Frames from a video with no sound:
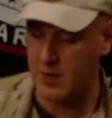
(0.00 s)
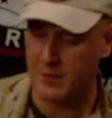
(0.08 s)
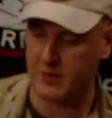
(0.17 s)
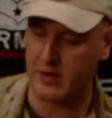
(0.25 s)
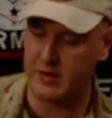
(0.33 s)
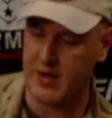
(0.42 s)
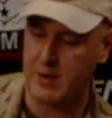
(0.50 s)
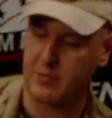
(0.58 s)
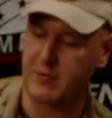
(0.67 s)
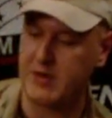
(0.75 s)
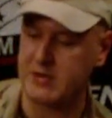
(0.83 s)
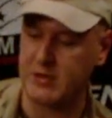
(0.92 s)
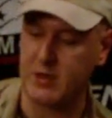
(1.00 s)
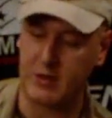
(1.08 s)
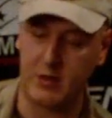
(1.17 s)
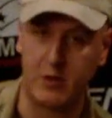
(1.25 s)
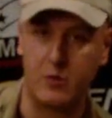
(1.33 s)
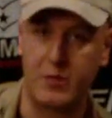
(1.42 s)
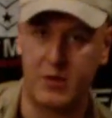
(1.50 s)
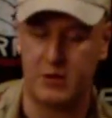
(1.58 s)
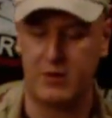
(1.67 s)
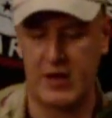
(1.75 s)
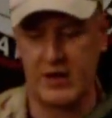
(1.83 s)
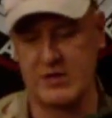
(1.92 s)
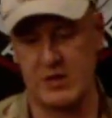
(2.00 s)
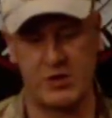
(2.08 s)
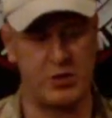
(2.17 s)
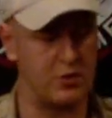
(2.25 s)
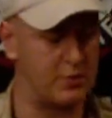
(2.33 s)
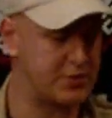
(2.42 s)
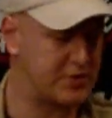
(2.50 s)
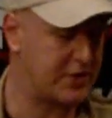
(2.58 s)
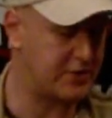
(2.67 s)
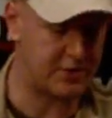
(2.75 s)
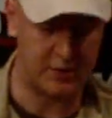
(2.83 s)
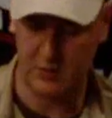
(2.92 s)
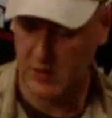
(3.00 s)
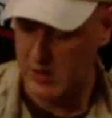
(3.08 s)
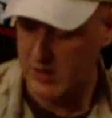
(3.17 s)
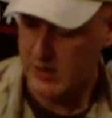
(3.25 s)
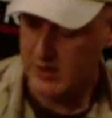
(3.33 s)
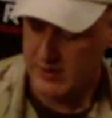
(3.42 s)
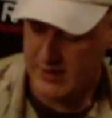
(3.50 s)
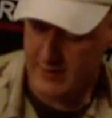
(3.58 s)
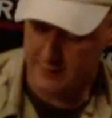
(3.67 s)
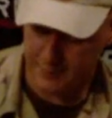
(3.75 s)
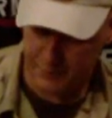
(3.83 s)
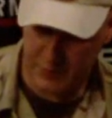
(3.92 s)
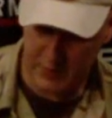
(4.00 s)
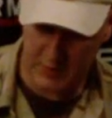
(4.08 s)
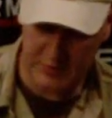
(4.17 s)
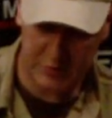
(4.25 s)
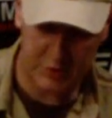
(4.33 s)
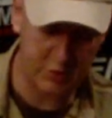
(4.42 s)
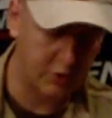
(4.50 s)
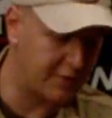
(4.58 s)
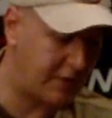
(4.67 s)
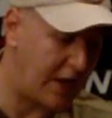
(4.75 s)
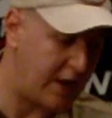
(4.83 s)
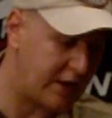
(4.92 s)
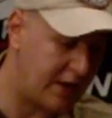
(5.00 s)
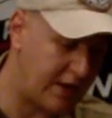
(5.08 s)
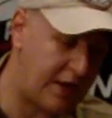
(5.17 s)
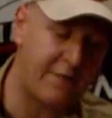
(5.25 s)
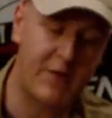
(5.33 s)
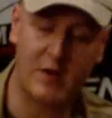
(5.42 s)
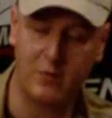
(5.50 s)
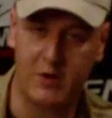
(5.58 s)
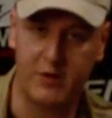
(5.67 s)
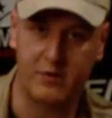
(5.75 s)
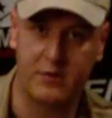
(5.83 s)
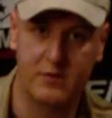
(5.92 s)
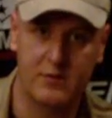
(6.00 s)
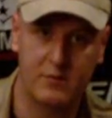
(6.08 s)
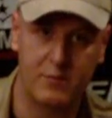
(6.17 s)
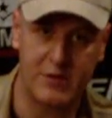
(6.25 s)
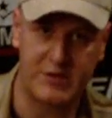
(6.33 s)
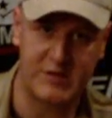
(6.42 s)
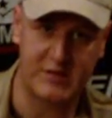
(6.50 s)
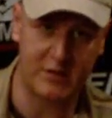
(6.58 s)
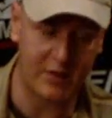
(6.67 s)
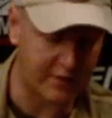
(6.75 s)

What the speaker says: the weapon like that, provides another loop that you then attach your normal sling to. Now, short of getting an FN one, which isn't